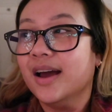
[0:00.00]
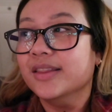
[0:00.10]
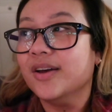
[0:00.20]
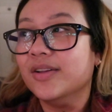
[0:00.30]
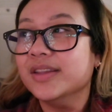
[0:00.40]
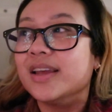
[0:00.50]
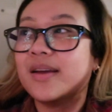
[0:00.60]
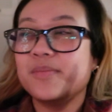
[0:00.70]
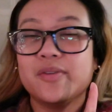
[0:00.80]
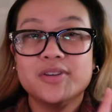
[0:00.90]
the only thing
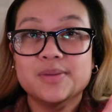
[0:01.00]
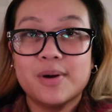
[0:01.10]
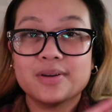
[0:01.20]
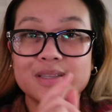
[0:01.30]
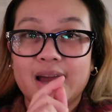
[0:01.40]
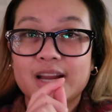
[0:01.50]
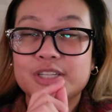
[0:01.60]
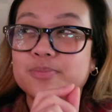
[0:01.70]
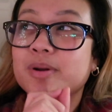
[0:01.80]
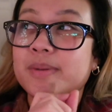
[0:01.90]
I'm nervous about is that I
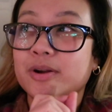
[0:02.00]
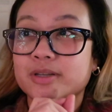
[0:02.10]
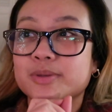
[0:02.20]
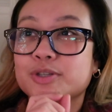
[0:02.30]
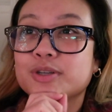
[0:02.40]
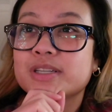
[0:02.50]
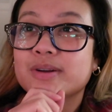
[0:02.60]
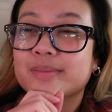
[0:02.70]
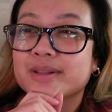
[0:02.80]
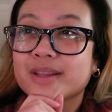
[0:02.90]
just put up my Christmas tree,
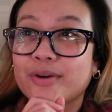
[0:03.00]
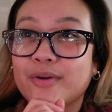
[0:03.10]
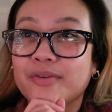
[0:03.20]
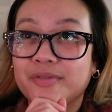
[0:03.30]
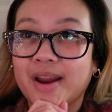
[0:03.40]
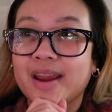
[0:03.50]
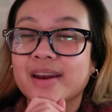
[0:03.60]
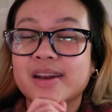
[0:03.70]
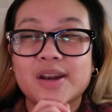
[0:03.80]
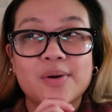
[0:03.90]
so I'm a little afraid,
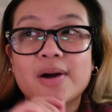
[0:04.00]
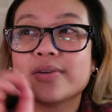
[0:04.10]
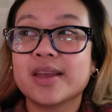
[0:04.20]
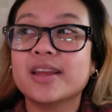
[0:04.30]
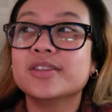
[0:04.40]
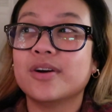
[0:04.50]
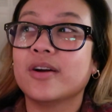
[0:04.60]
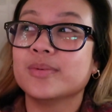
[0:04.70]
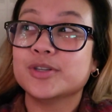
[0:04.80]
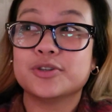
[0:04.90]
and I know how kittens
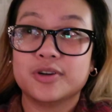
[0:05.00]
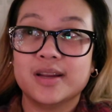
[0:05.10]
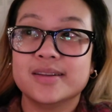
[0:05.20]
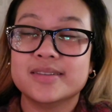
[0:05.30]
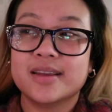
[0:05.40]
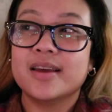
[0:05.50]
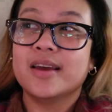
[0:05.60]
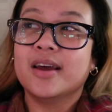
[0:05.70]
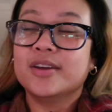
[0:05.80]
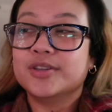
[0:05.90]
are with trees,
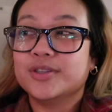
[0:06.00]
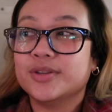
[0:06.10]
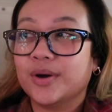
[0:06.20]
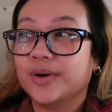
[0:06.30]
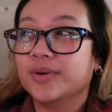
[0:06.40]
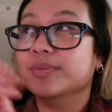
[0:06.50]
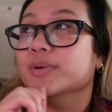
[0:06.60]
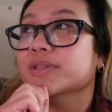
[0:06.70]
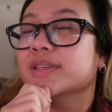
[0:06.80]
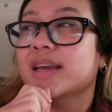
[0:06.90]
so
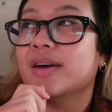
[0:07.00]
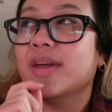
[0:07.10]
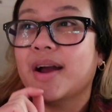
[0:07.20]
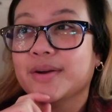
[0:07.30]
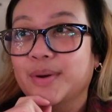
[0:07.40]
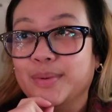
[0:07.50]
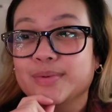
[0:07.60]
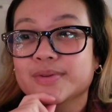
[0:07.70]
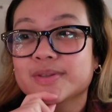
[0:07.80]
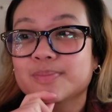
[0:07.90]
we'll see how that
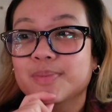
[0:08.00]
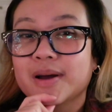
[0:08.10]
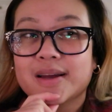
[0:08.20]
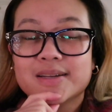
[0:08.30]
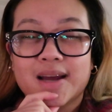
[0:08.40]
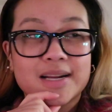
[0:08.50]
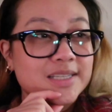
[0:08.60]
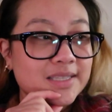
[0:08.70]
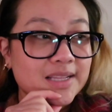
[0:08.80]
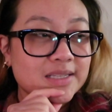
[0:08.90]
goes. But I
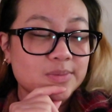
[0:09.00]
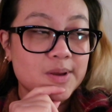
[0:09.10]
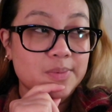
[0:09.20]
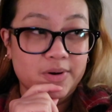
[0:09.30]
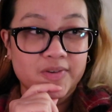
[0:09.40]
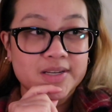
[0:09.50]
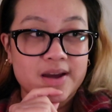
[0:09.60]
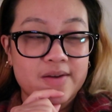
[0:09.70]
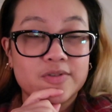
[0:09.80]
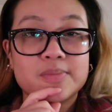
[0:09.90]
just think this would be a perfect
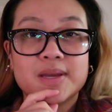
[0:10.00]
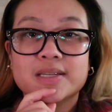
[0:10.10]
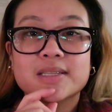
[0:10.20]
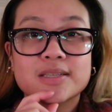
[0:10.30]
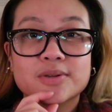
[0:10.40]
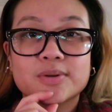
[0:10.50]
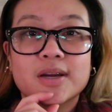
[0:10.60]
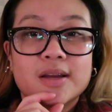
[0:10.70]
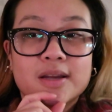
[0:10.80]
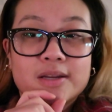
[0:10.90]
time for me to
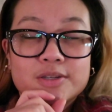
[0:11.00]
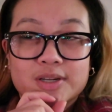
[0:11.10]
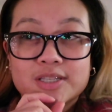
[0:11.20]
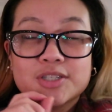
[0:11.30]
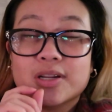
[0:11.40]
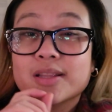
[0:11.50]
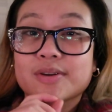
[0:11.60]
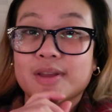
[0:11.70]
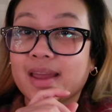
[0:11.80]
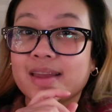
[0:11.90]
transition a
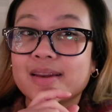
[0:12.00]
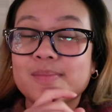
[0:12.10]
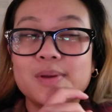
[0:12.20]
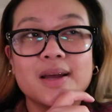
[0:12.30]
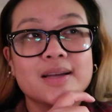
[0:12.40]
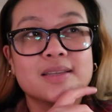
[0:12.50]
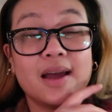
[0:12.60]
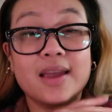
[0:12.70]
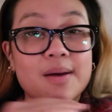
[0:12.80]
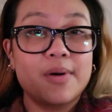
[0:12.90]
little kitten because
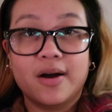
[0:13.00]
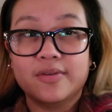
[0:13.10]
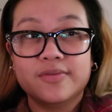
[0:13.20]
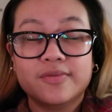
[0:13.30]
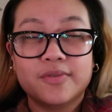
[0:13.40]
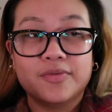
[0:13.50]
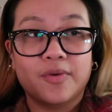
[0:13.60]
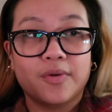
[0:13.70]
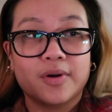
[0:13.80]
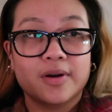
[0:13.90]
I am off
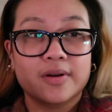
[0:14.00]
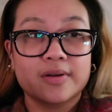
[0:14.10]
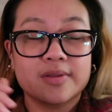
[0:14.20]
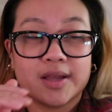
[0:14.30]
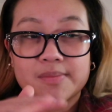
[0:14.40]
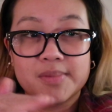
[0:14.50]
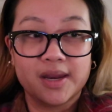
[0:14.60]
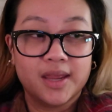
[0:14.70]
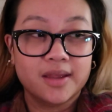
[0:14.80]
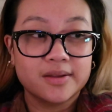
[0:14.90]
for like a
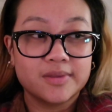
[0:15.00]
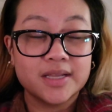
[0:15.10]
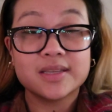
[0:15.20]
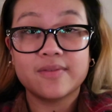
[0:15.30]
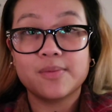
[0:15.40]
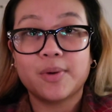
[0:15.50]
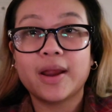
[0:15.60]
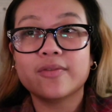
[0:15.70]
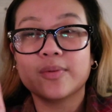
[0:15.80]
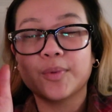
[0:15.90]
mini Thanksgiving
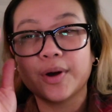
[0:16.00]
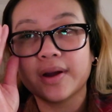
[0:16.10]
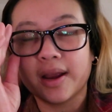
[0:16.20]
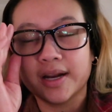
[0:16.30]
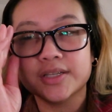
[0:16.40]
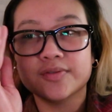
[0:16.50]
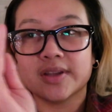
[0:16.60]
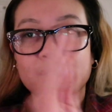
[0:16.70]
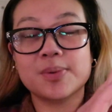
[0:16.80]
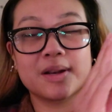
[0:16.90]
break from work, and I just feel
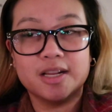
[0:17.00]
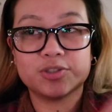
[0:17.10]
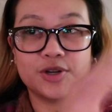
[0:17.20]
like it'd be a nice